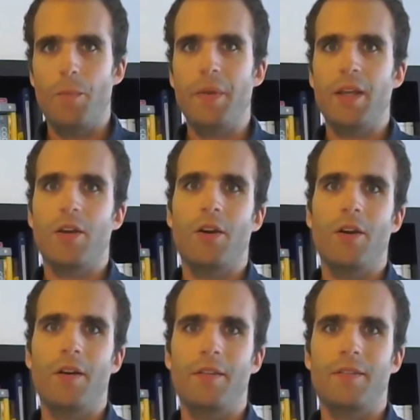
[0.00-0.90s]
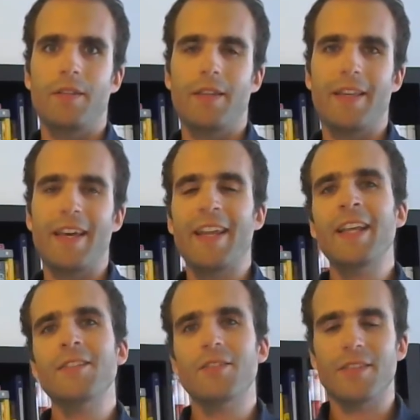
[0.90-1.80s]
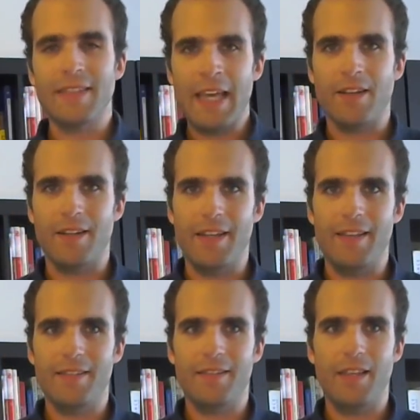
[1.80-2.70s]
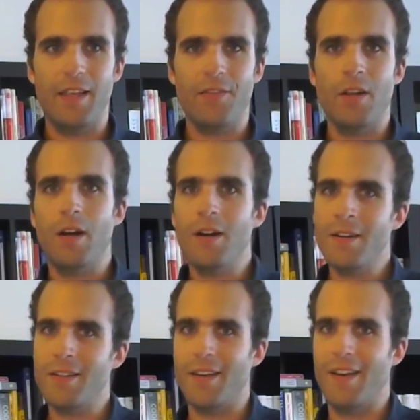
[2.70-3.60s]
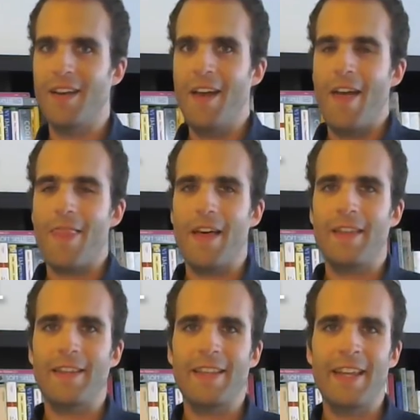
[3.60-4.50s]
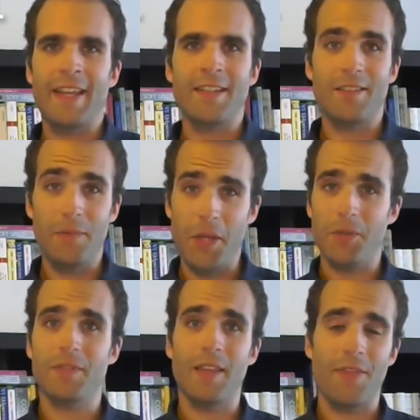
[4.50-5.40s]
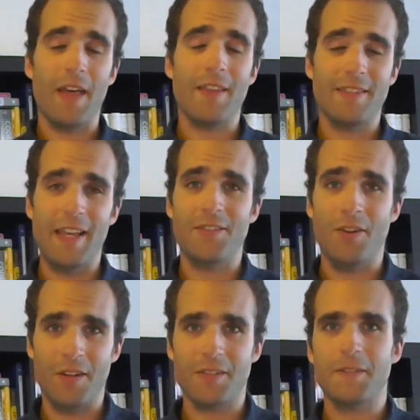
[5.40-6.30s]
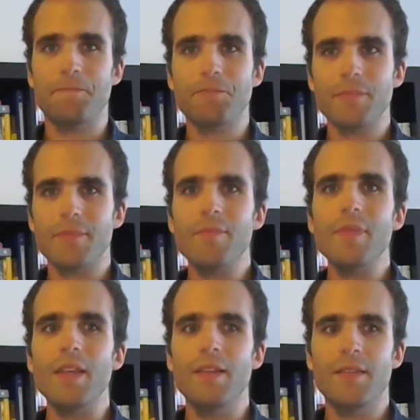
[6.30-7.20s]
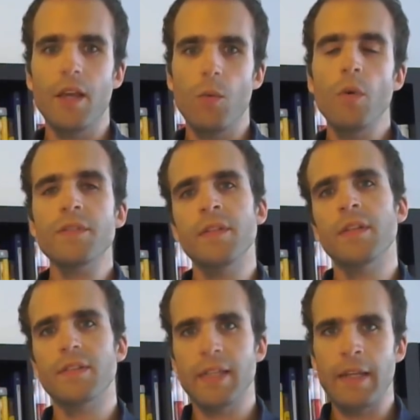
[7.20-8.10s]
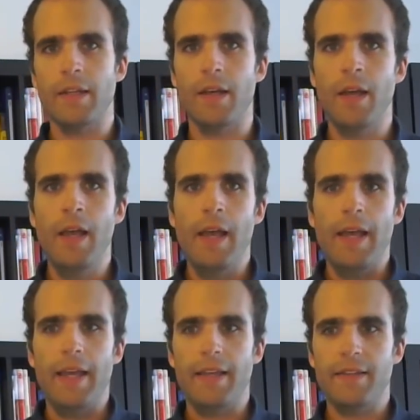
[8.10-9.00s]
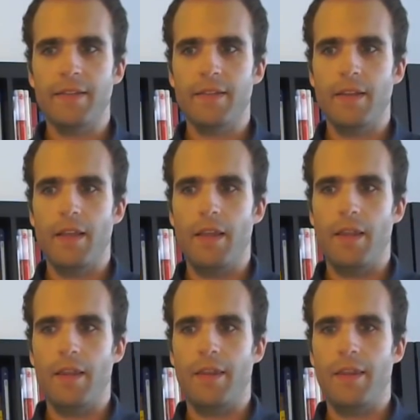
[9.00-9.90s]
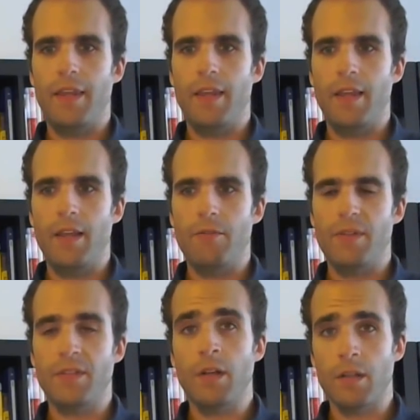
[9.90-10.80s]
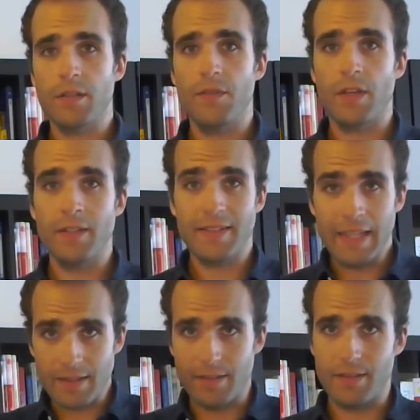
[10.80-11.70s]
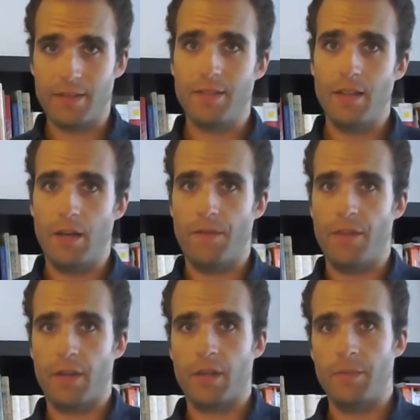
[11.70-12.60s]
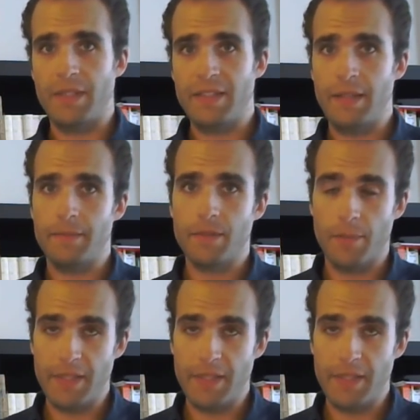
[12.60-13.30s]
because getting into the standard is even harder than getting into Boost, and that says a lot. So what's in the standard is the result of a consensus of the committee.